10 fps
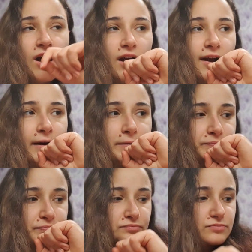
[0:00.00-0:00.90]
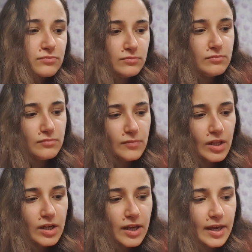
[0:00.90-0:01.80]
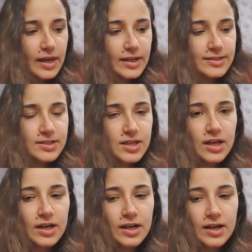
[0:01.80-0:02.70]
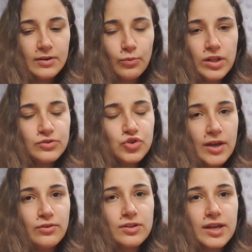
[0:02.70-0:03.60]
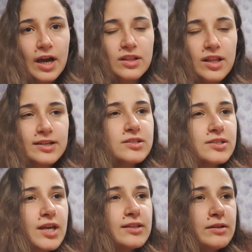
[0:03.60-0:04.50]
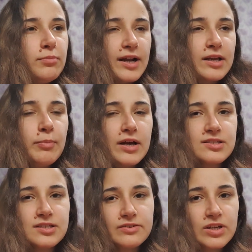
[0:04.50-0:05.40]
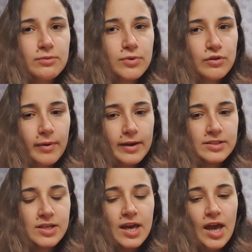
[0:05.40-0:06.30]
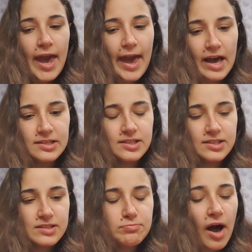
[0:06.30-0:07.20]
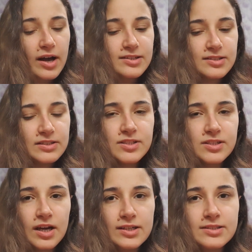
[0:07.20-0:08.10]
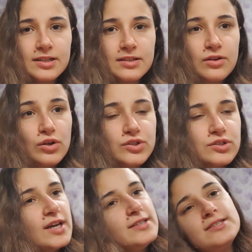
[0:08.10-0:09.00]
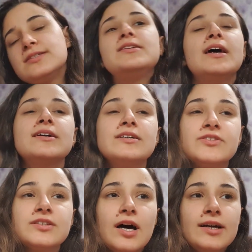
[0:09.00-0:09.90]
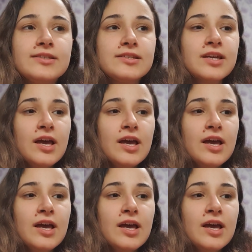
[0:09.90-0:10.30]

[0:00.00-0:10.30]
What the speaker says: Um, and well, generally, I'd like to say that body positivity movement has its positive sides, and it also has its negative sides.